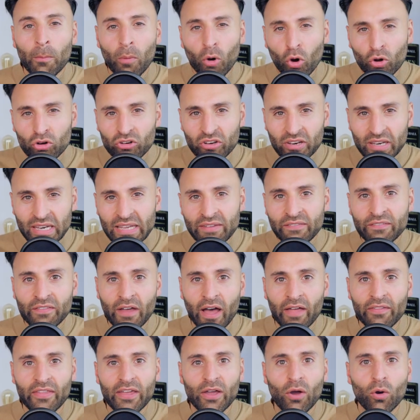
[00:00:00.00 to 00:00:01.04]
But underneath
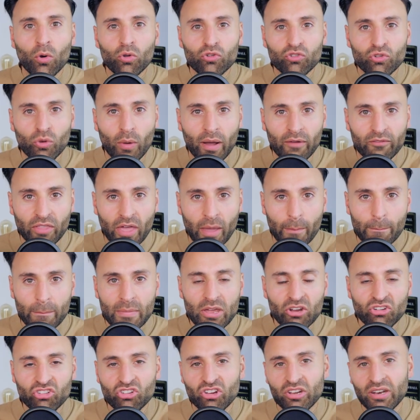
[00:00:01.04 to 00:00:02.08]
that, they also have their
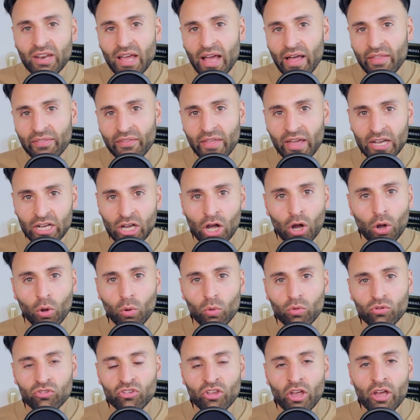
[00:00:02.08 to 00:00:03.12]
mission and their
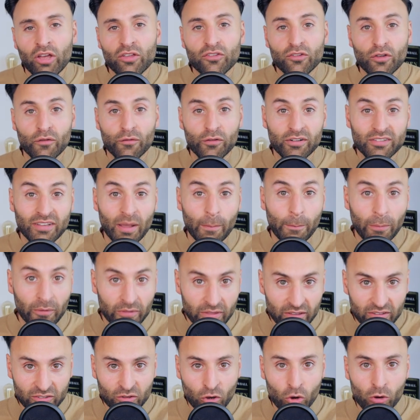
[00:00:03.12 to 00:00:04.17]
goals. So for example,
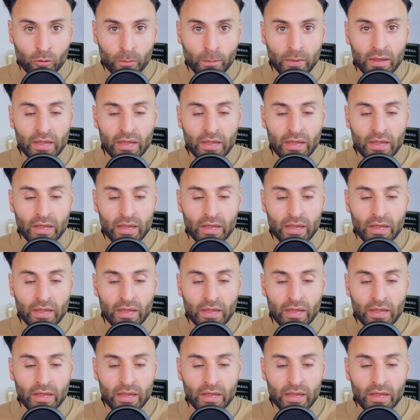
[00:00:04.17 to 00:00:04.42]
this could